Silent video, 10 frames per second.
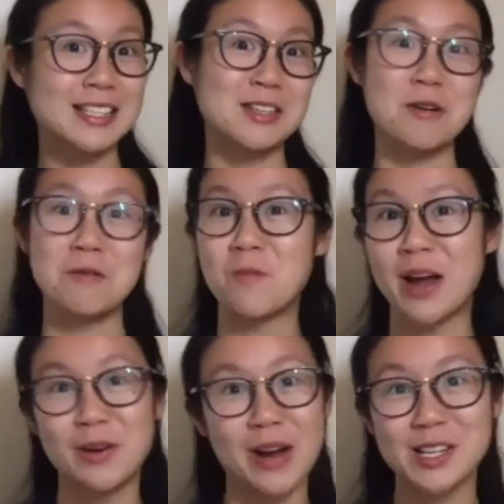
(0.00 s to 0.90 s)
so
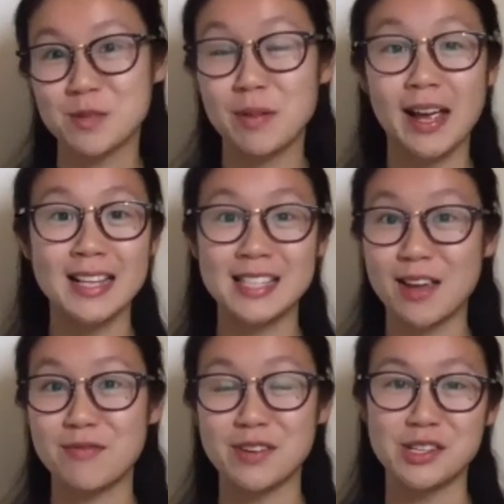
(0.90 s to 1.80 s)
why don't I just play it
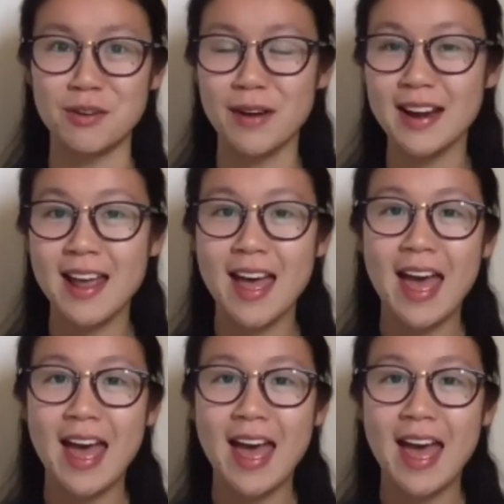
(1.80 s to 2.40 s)
safe and do it?